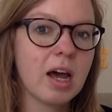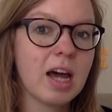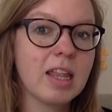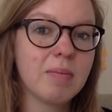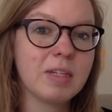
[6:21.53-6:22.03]

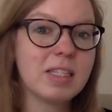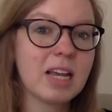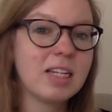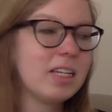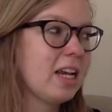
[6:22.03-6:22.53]
And then we
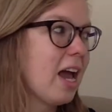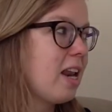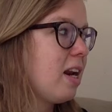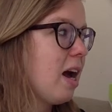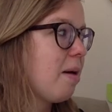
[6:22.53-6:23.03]
said she
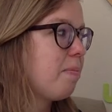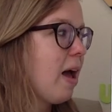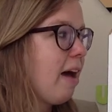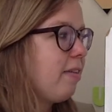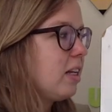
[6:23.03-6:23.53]
ended up
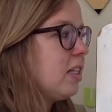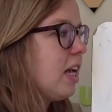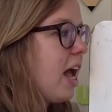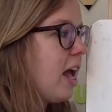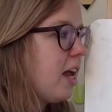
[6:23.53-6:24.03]
having
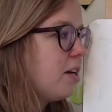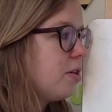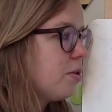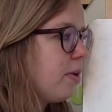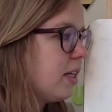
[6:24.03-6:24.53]
10
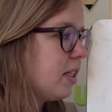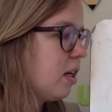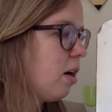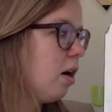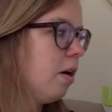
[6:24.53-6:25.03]
toys
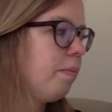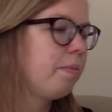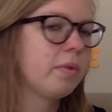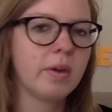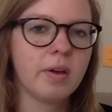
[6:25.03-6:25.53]
in all.
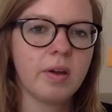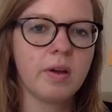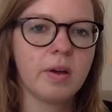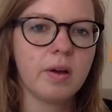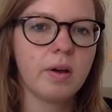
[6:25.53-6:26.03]

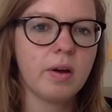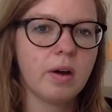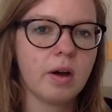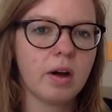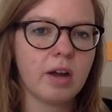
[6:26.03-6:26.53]

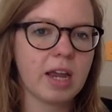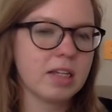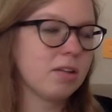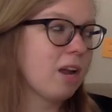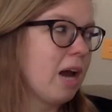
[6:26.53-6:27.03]
Okay,
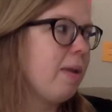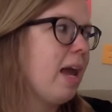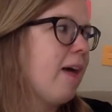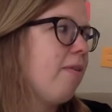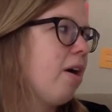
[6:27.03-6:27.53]
so now
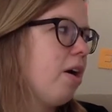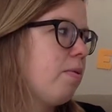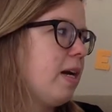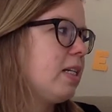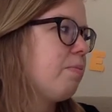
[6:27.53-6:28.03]
we have our
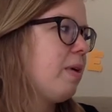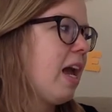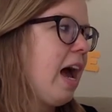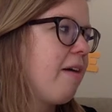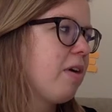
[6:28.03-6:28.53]
equation, we
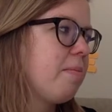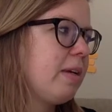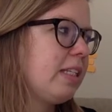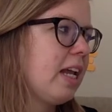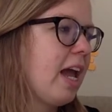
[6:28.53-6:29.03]
have our
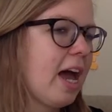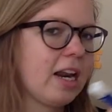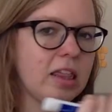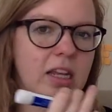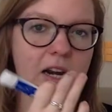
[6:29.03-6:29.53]
missing
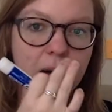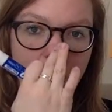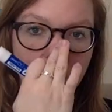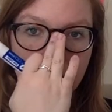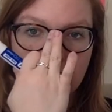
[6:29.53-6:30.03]
addend. The
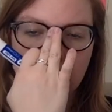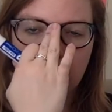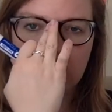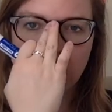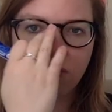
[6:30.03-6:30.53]
number we're
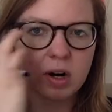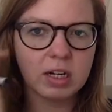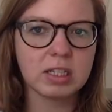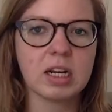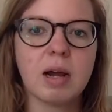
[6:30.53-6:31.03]
looking for
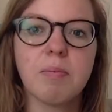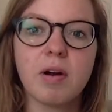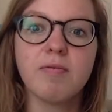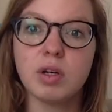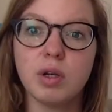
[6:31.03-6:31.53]
is the number
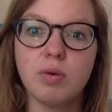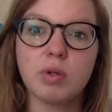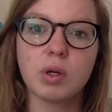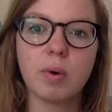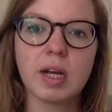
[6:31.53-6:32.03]
of new
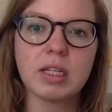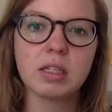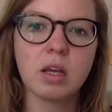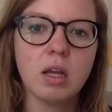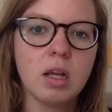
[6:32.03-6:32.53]
toys.
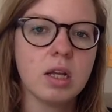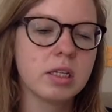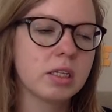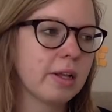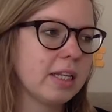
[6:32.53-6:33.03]

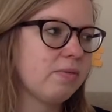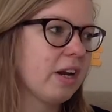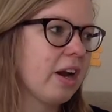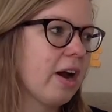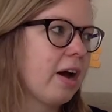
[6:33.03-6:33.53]
So let's
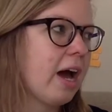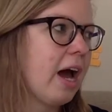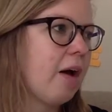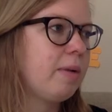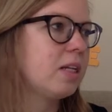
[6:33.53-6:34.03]
figure out
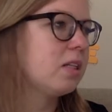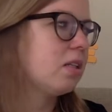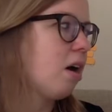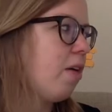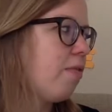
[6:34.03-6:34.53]
how we could
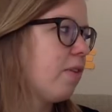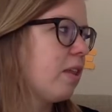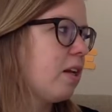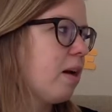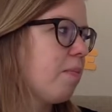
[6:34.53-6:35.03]
solve for
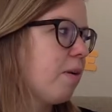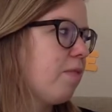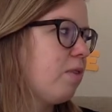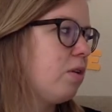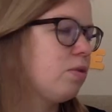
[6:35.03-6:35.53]
the number
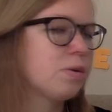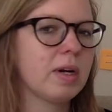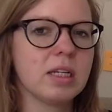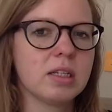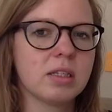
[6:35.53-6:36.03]
of new
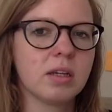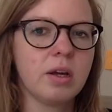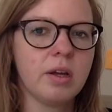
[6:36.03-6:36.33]
toys.